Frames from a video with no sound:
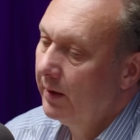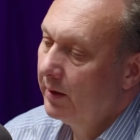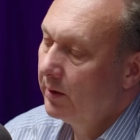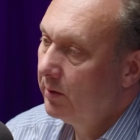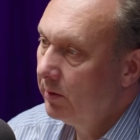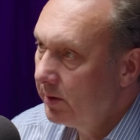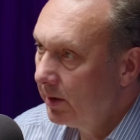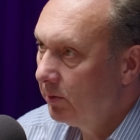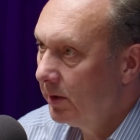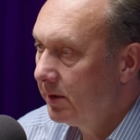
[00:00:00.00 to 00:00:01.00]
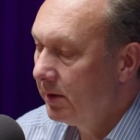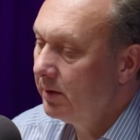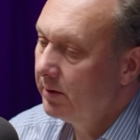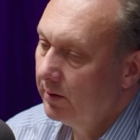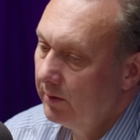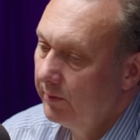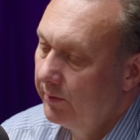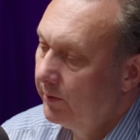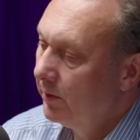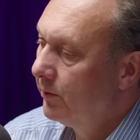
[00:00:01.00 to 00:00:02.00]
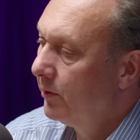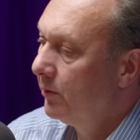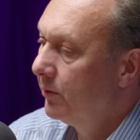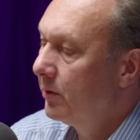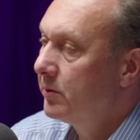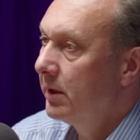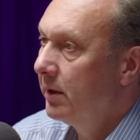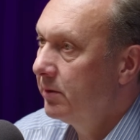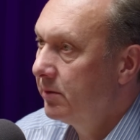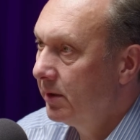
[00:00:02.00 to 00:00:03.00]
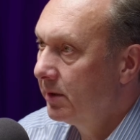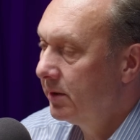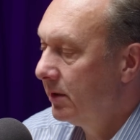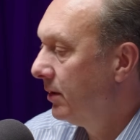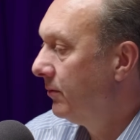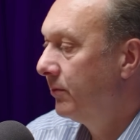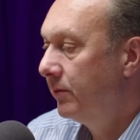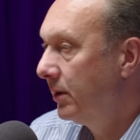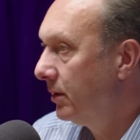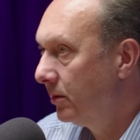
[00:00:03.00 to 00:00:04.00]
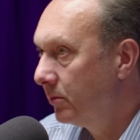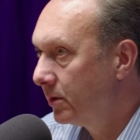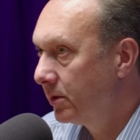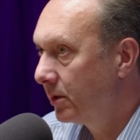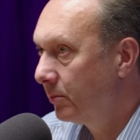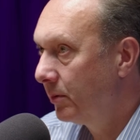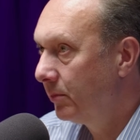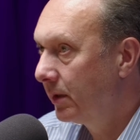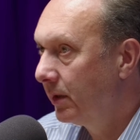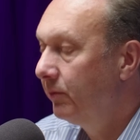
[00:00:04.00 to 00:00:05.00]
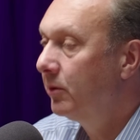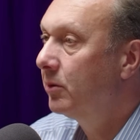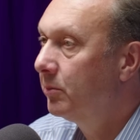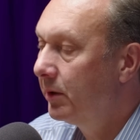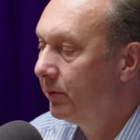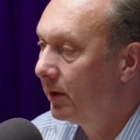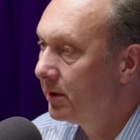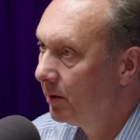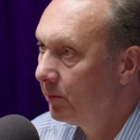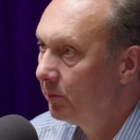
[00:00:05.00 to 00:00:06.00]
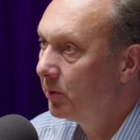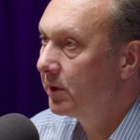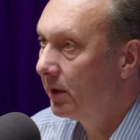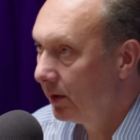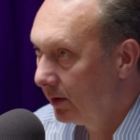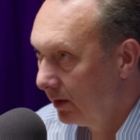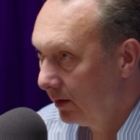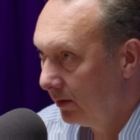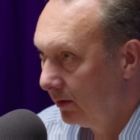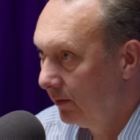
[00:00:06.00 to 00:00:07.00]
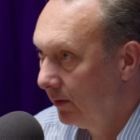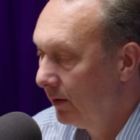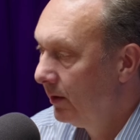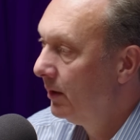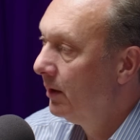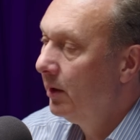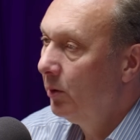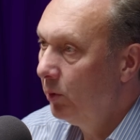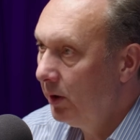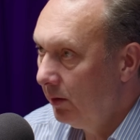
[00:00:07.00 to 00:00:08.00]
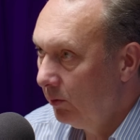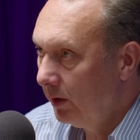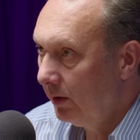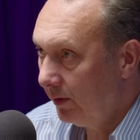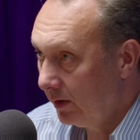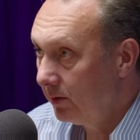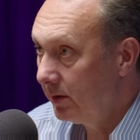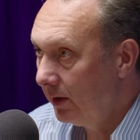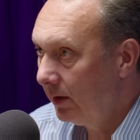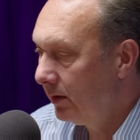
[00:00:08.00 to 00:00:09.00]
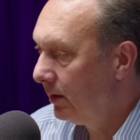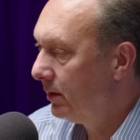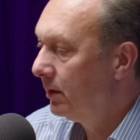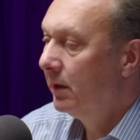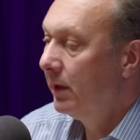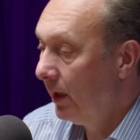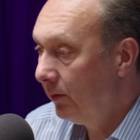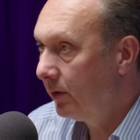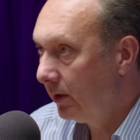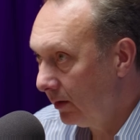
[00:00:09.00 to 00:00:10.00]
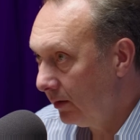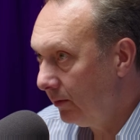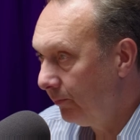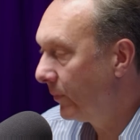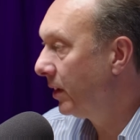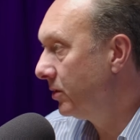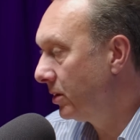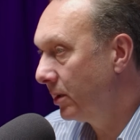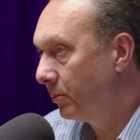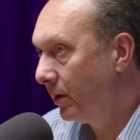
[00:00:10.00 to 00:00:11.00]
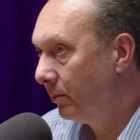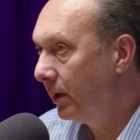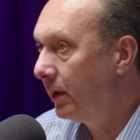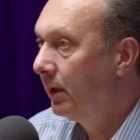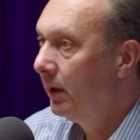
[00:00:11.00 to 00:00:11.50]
consequences of those hard drugs are very low in Czech Republic. If you compare, for example, mortality, we have associated every year in Czech Republic